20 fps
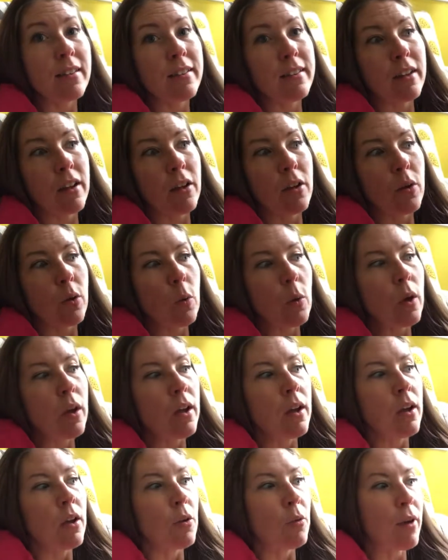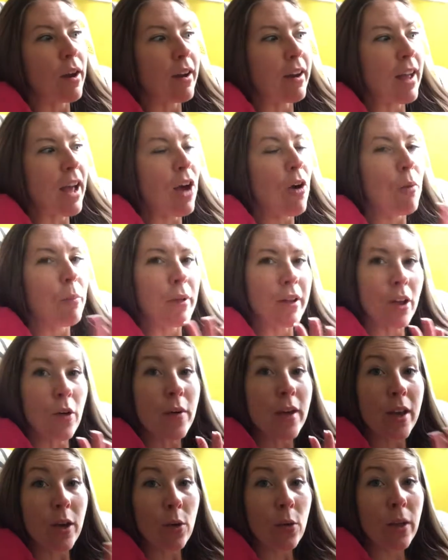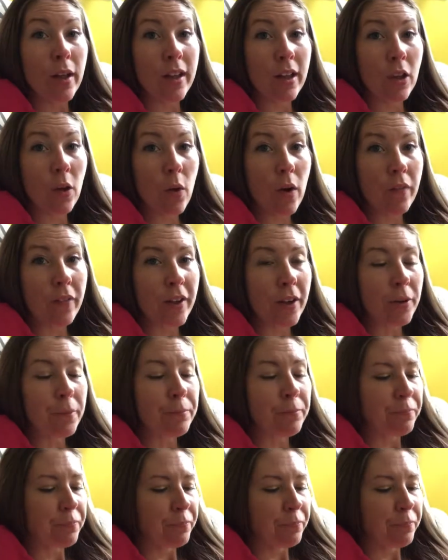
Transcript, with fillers: So right now, I'm like, okay, cool, I can go on there.